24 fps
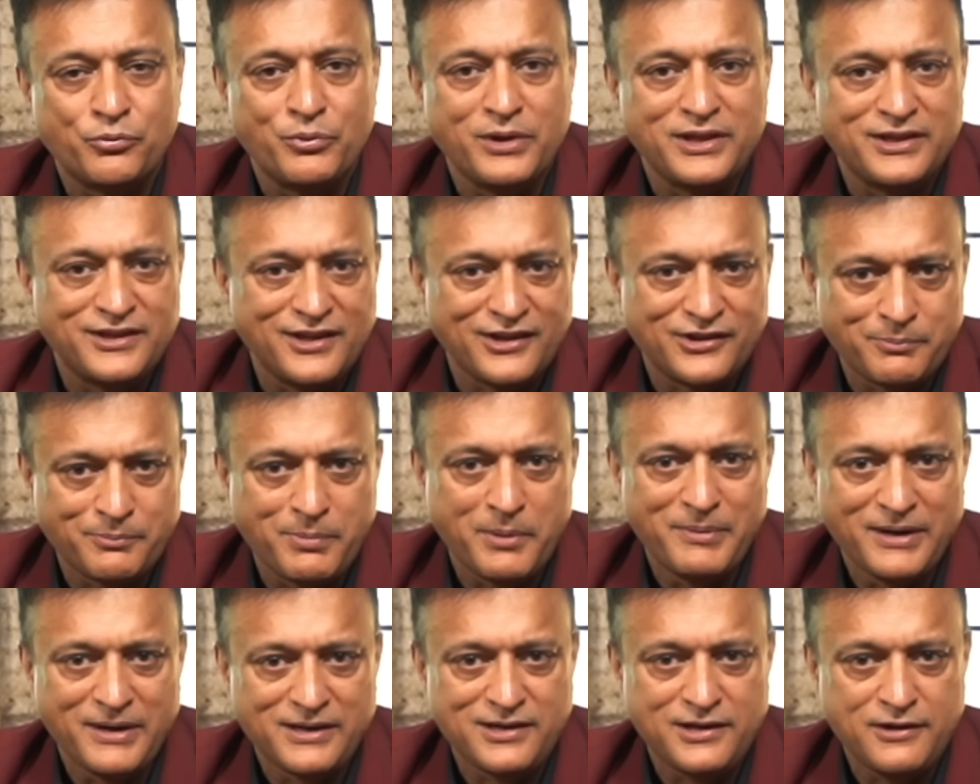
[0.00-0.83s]
with this
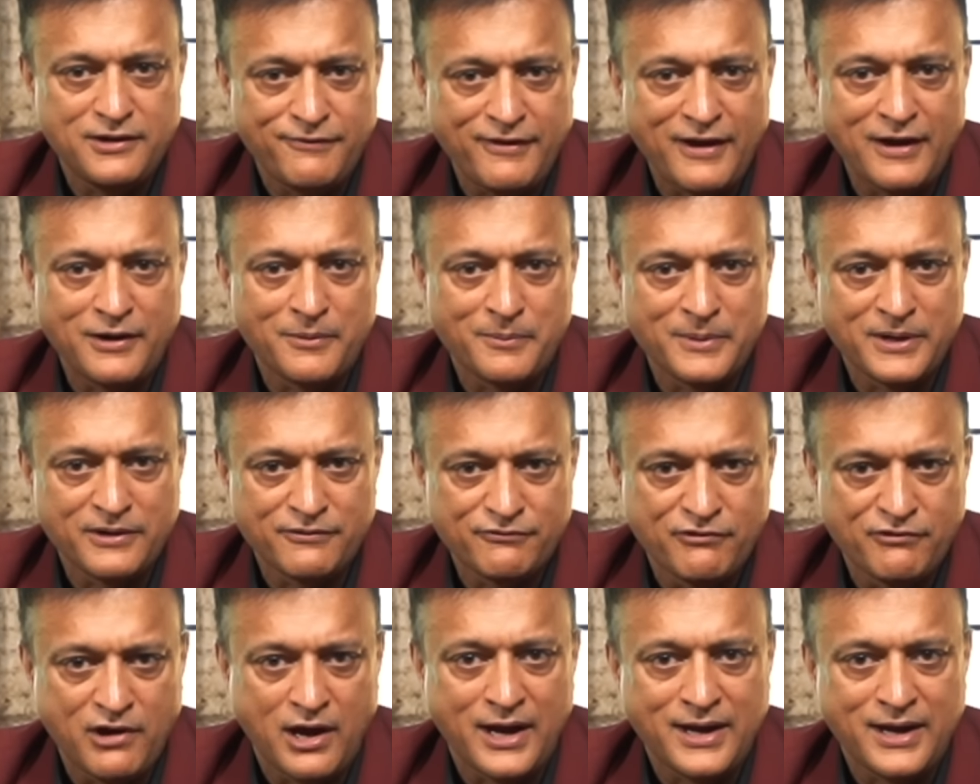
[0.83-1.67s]
permitted development
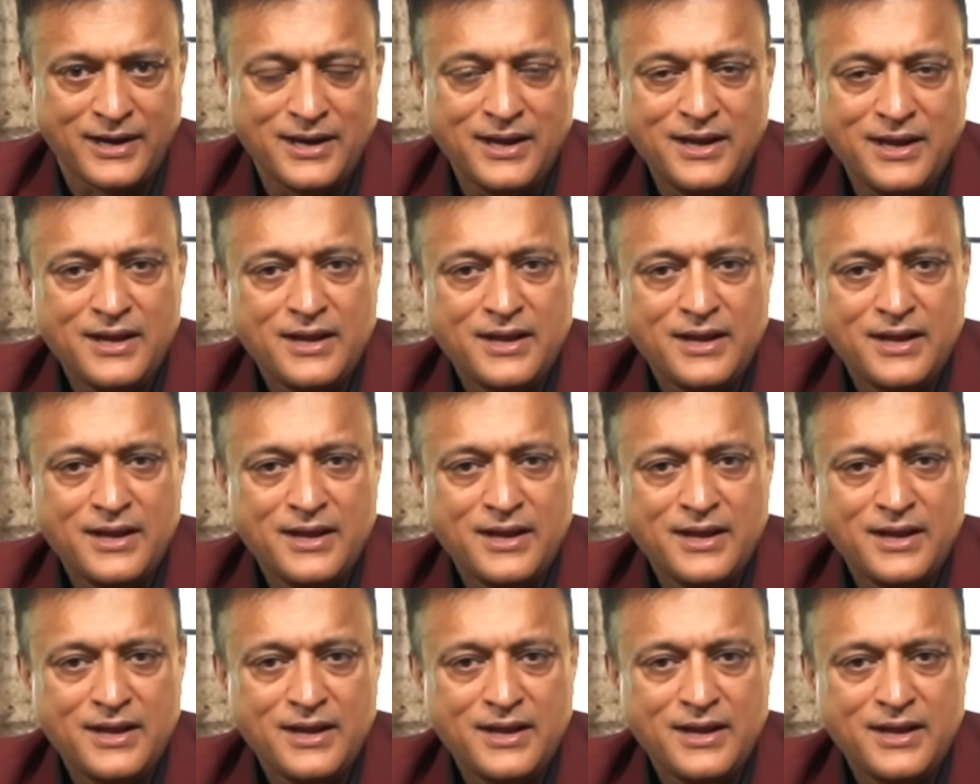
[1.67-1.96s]
right.